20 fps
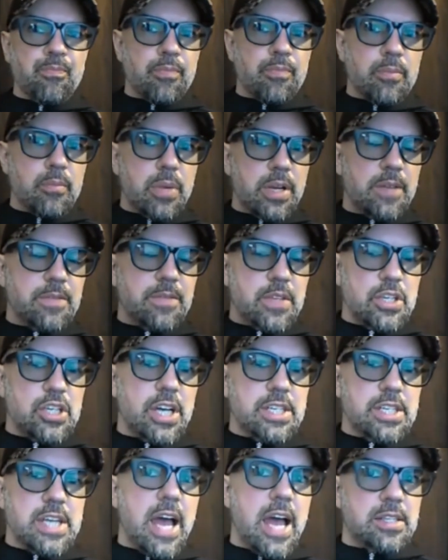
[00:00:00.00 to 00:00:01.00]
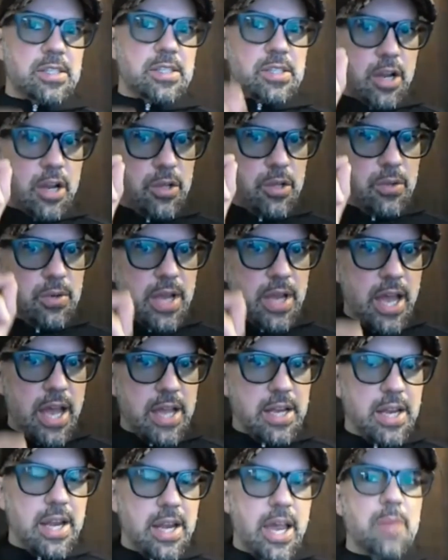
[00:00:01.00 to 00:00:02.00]
But if the judge asks, are you
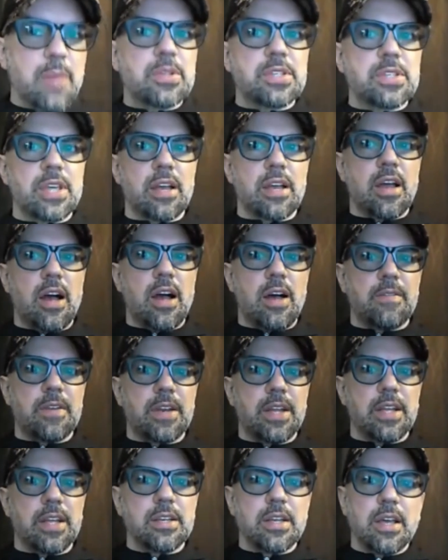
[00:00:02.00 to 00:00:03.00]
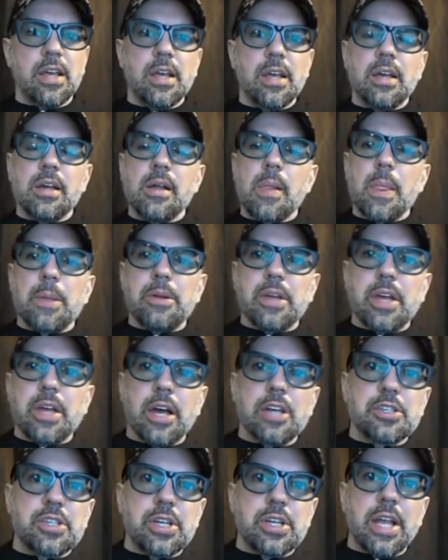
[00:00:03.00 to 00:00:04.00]
99% confident?
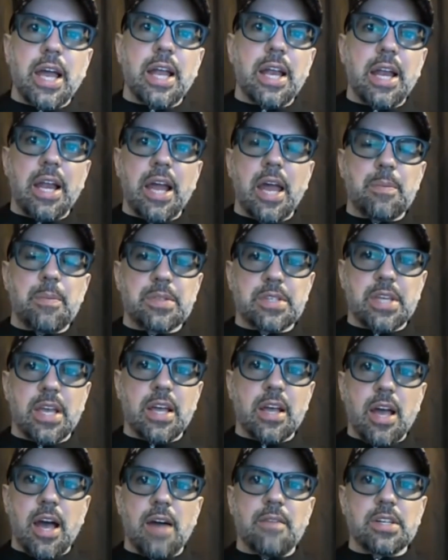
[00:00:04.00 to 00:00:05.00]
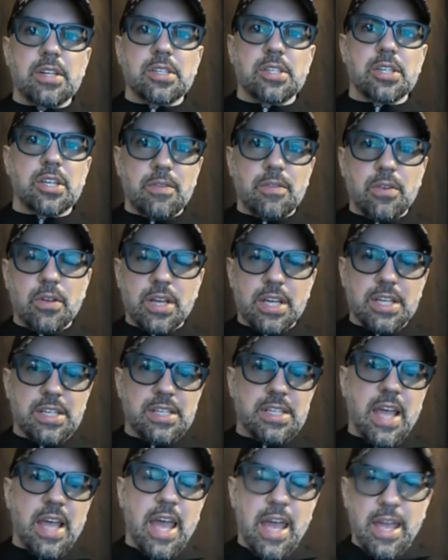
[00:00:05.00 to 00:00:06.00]
Because your 99% confidence interval
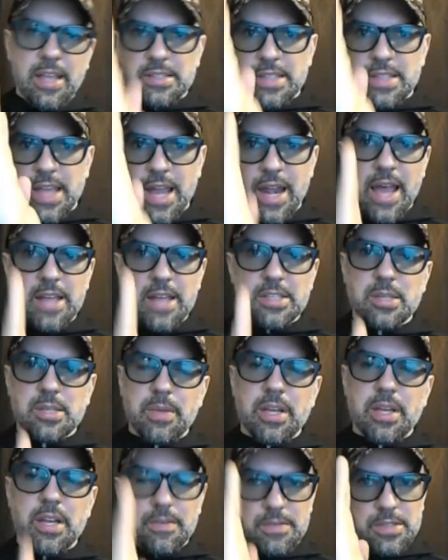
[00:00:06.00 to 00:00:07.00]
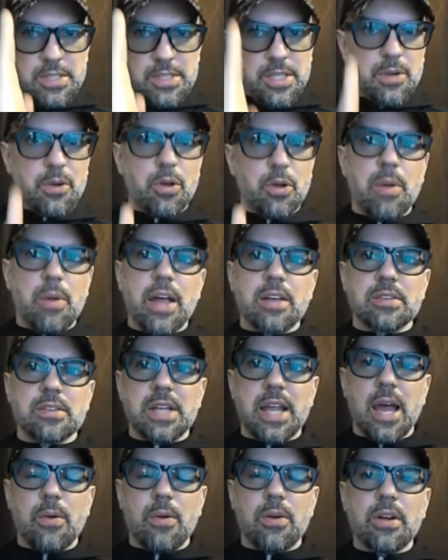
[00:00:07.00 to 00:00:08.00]
contains that estimate of 0 miles an
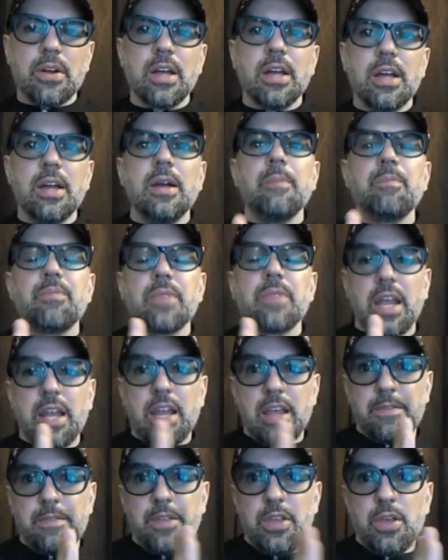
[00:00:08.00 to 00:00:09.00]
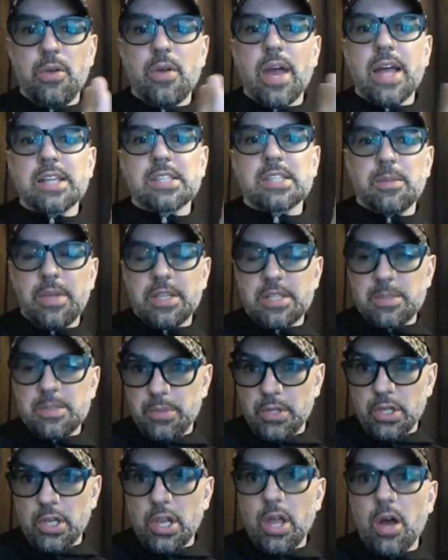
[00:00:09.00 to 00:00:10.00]
hour and a few estimates
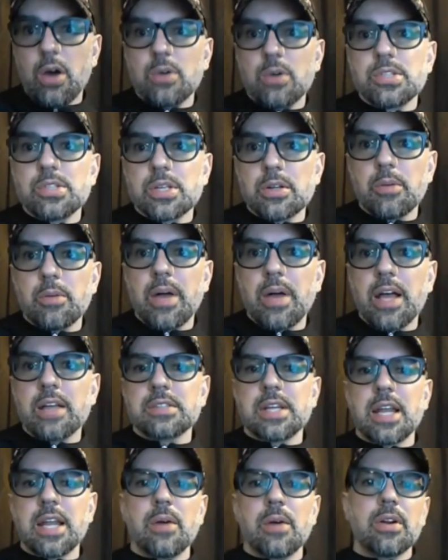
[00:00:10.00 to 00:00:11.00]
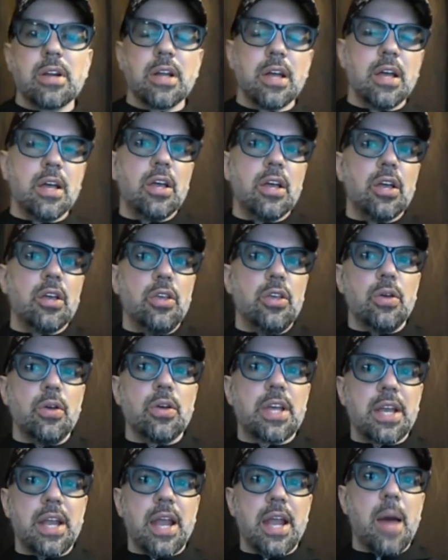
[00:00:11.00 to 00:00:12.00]
below 0 miles an hour, you
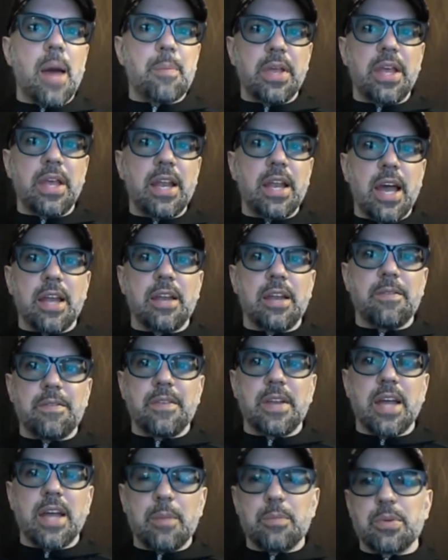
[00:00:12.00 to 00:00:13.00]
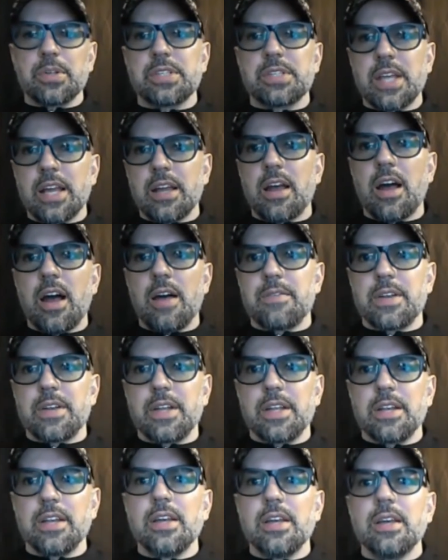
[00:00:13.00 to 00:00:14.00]
cannot be 99% confident
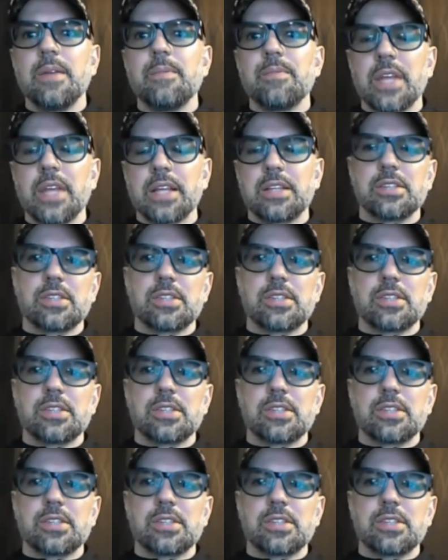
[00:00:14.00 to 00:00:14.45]
that